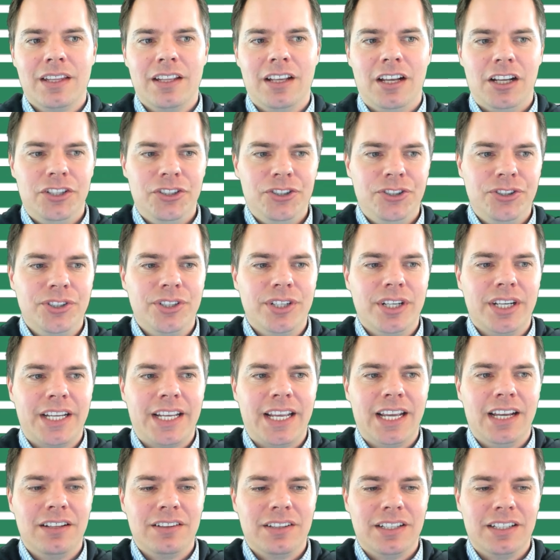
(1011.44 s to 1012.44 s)
new
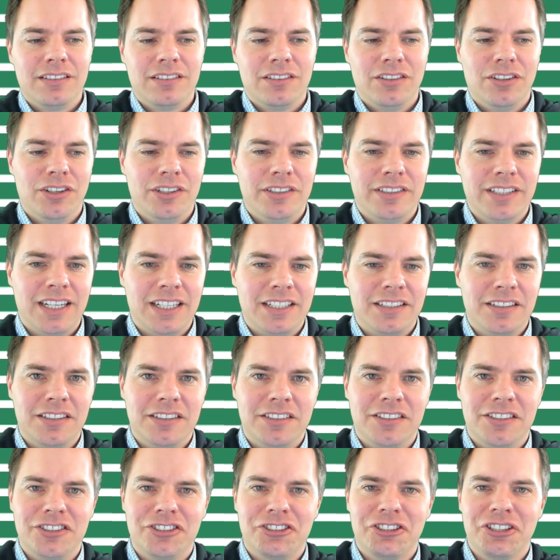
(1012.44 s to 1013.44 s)
account, there's no data
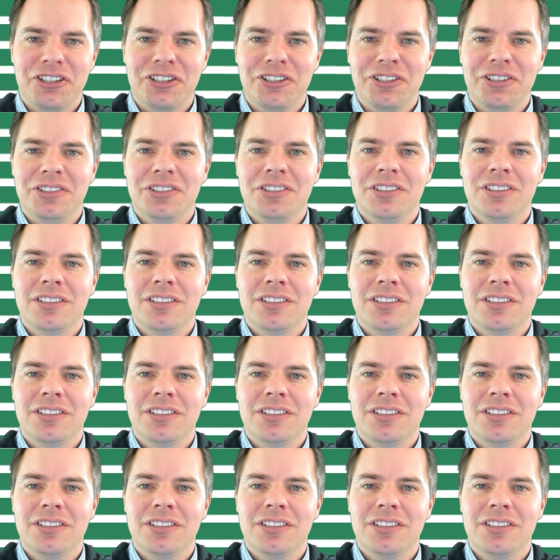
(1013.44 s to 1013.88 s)
to show,